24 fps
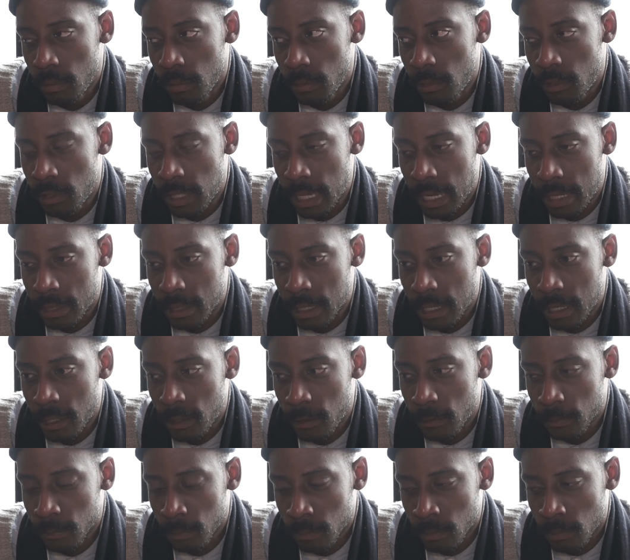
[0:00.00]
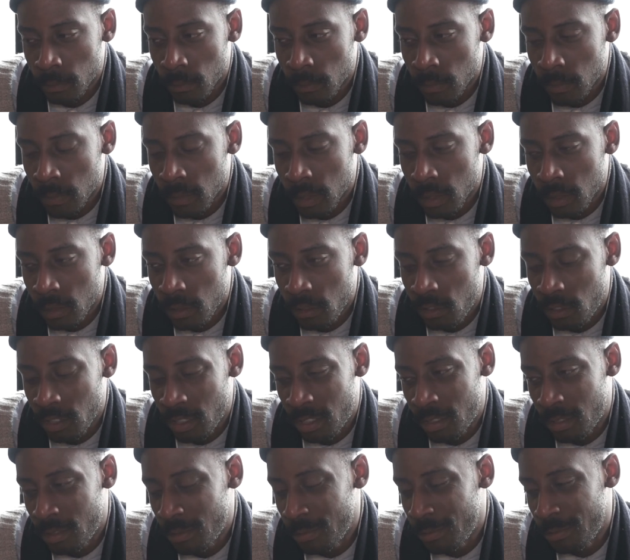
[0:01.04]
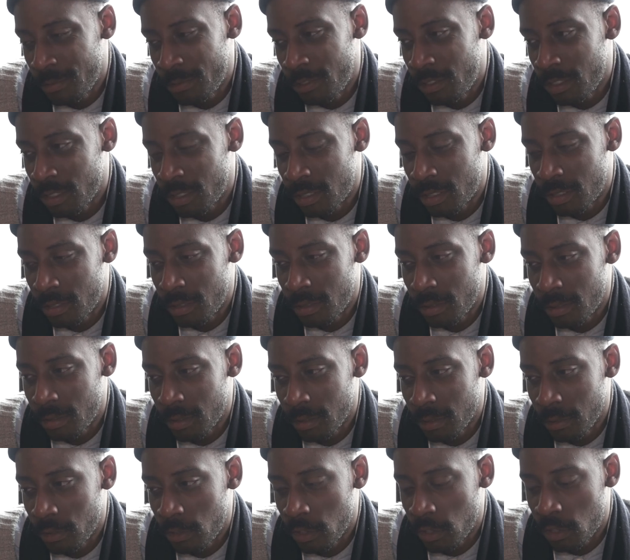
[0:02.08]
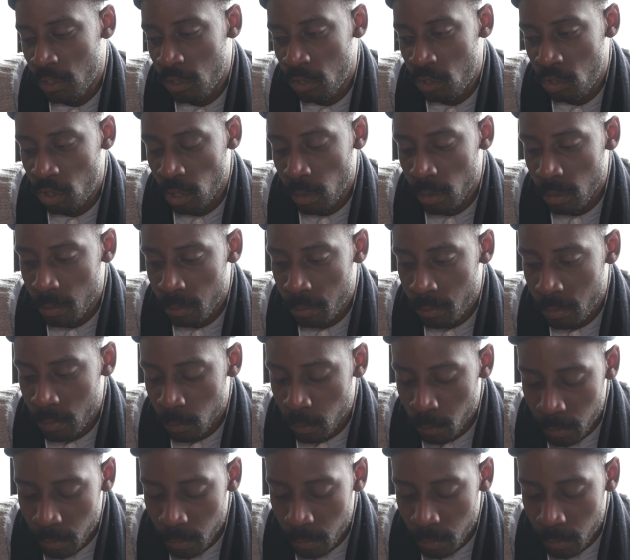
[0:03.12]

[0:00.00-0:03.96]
stand out. Just showing the